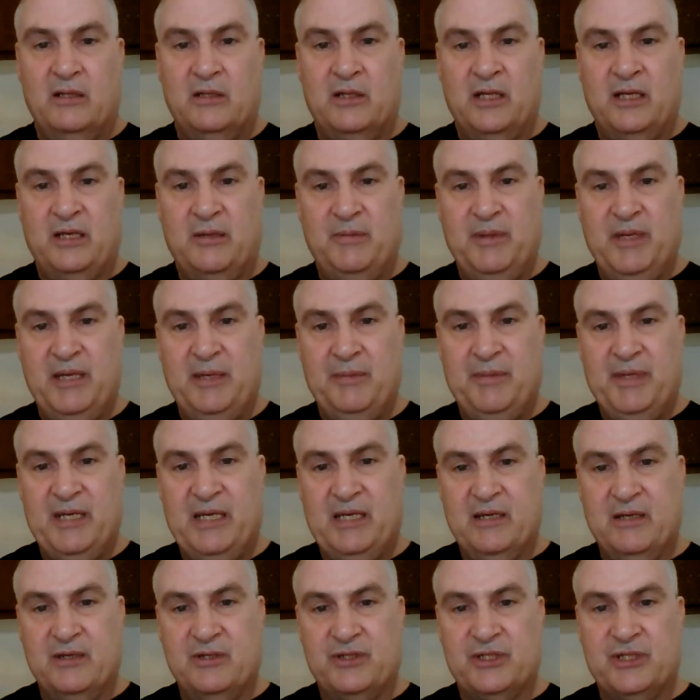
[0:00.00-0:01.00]
like me
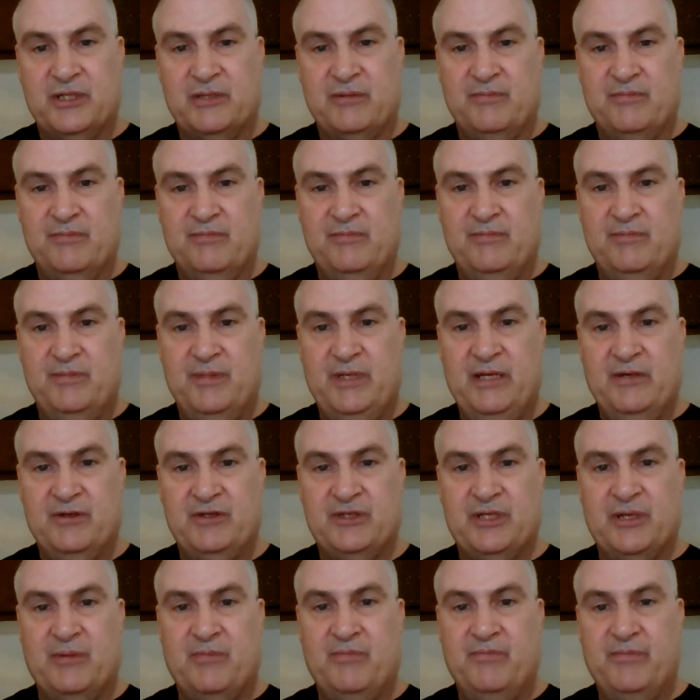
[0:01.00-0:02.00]
because it
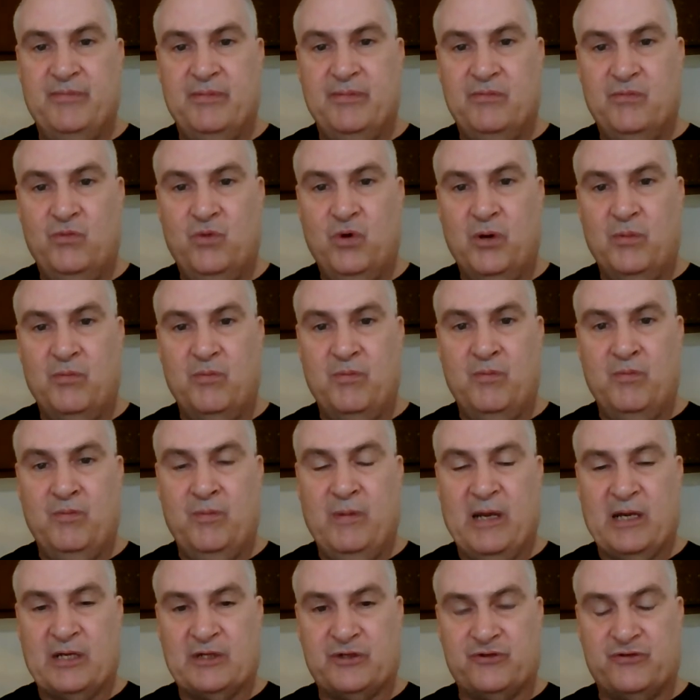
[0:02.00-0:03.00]
gives them
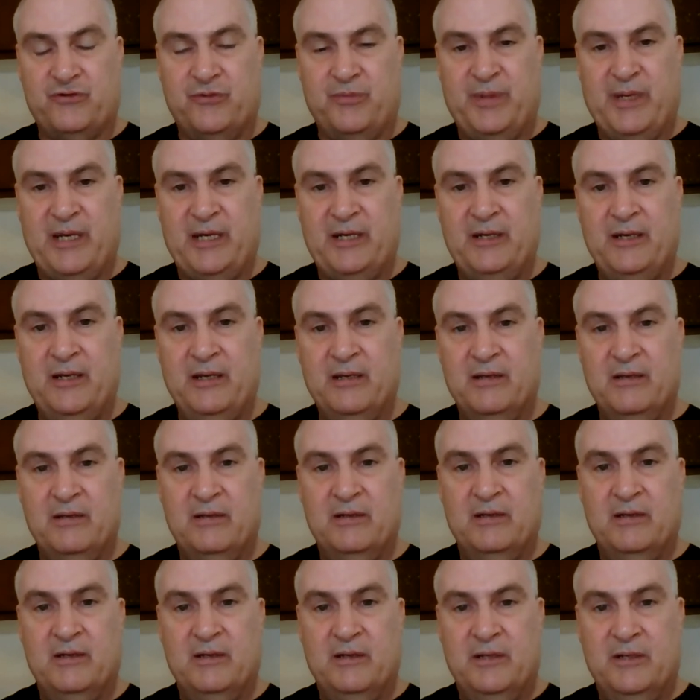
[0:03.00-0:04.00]
one extra bed
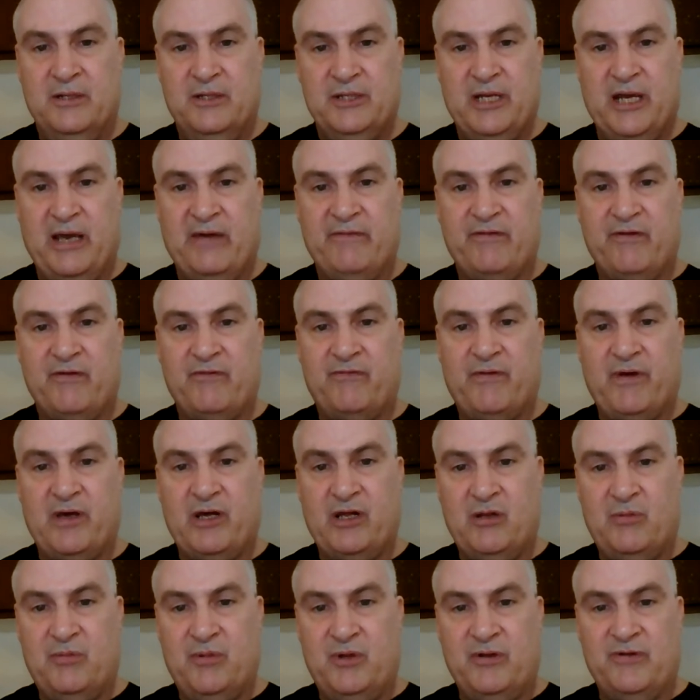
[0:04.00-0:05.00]
to have
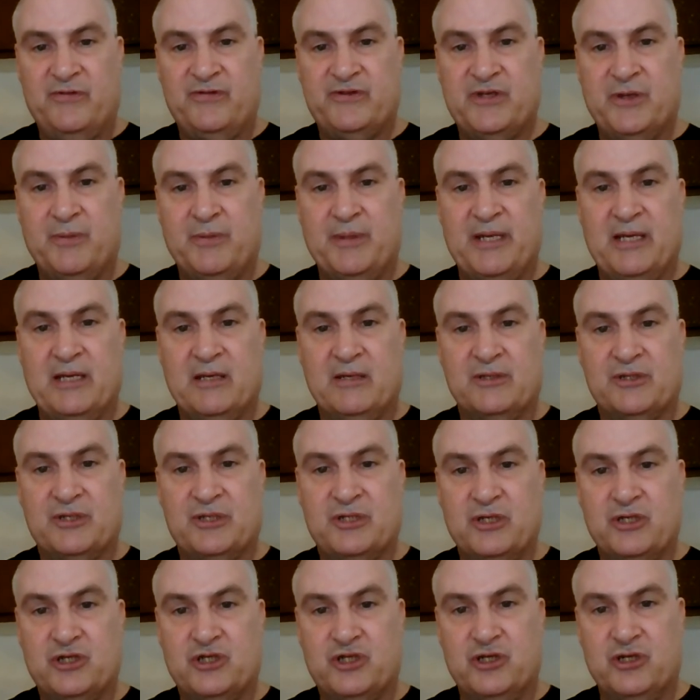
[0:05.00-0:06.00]
available if somebody
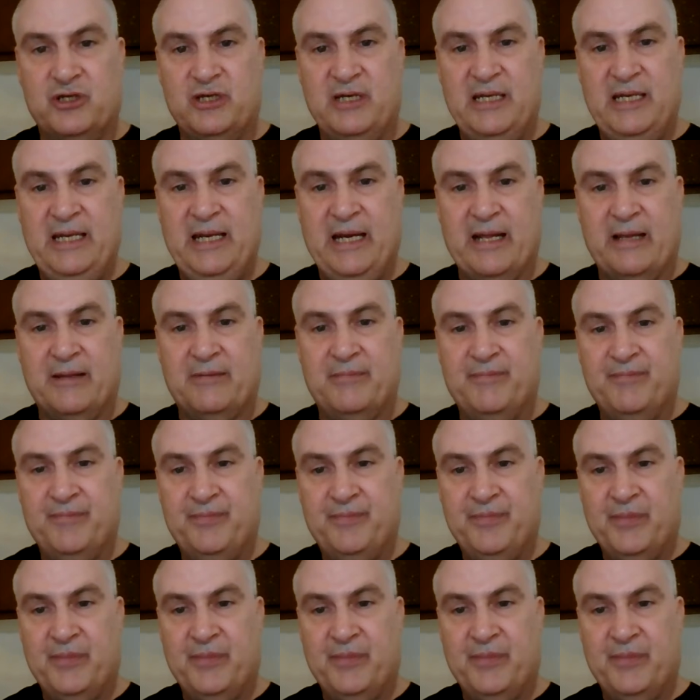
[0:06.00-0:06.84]
else should need it.